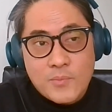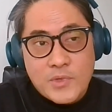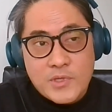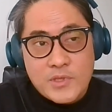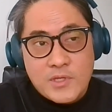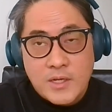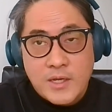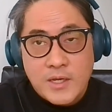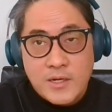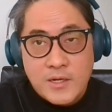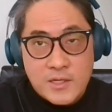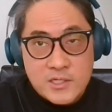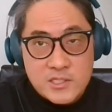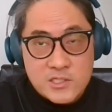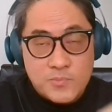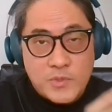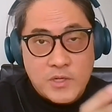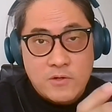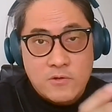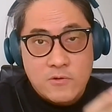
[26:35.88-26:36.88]
but Leire
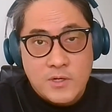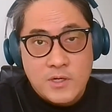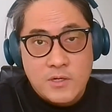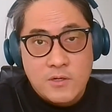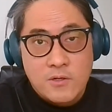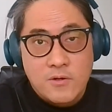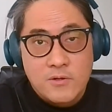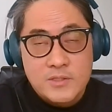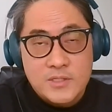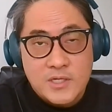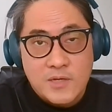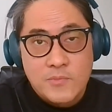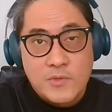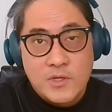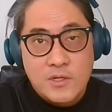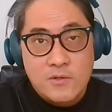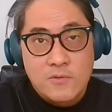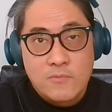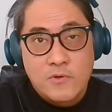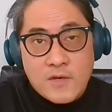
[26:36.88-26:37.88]
has spent quite a long time,
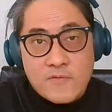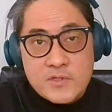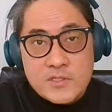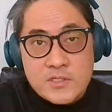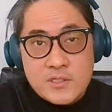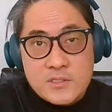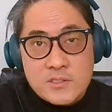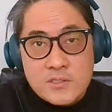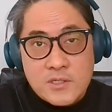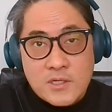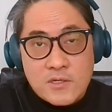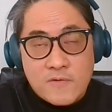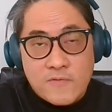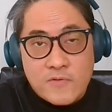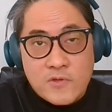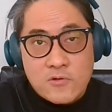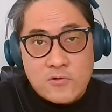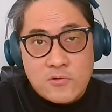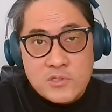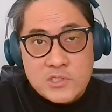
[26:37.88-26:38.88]
and then ever since the end
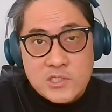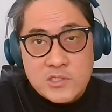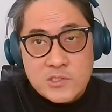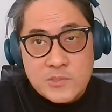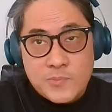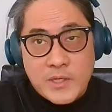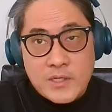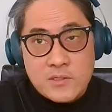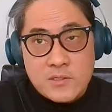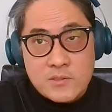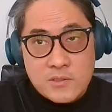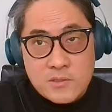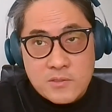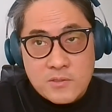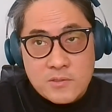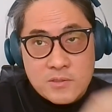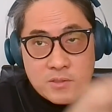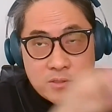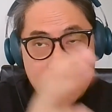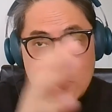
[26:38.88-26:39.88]
of the course, spent
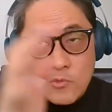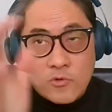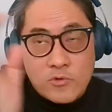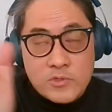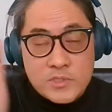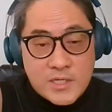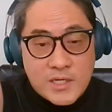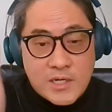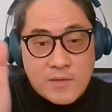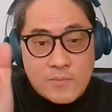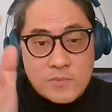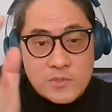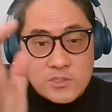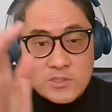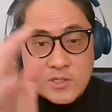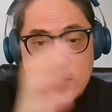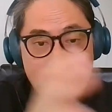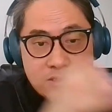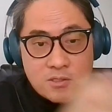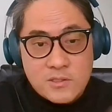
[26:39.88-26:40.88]
more time
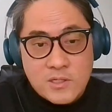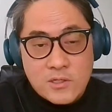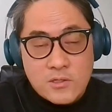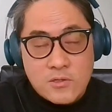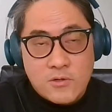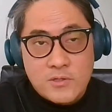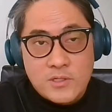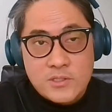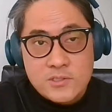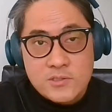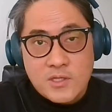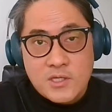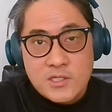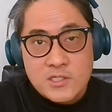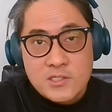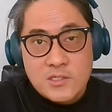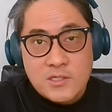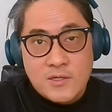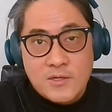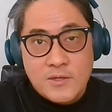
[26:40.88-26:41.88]
trying to decode it. So
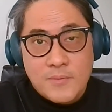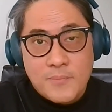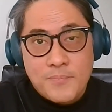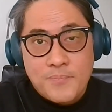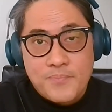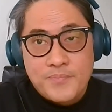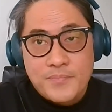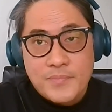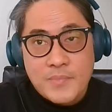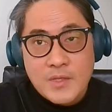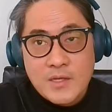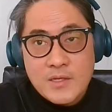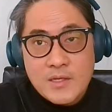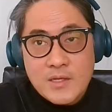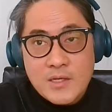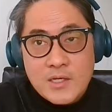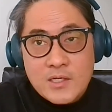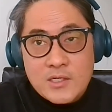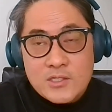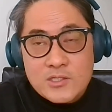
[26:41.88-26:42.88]
that's
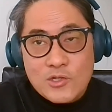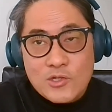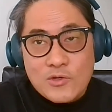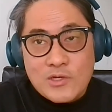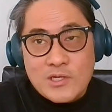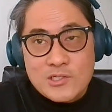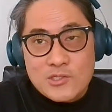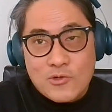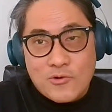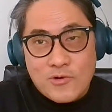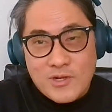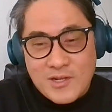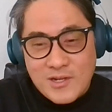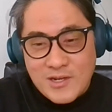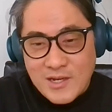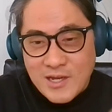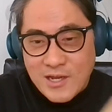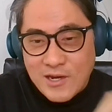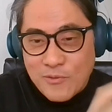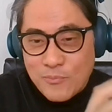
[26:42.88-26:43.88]
so he saw it
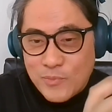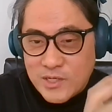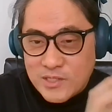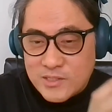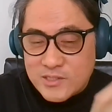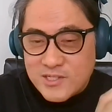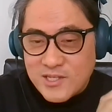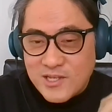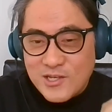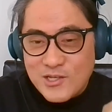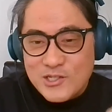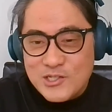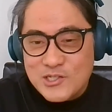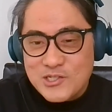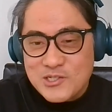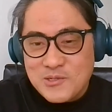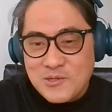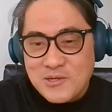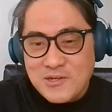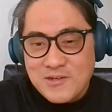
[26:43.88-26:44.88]
in a kind of mid
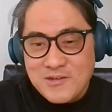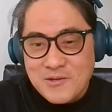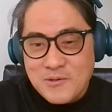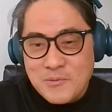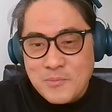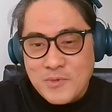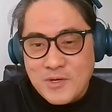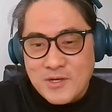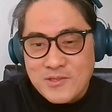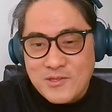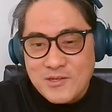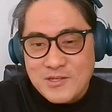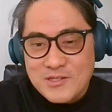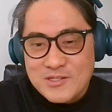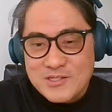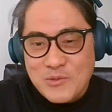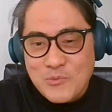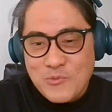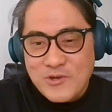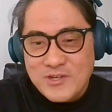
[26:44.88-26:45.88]
stage, I think,
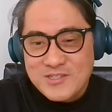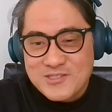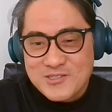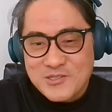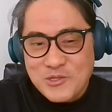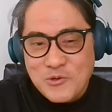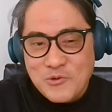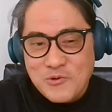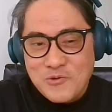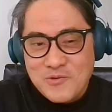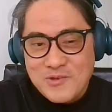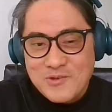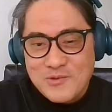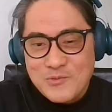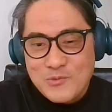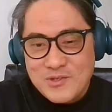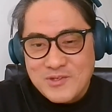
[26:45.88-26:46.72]
in some ways. So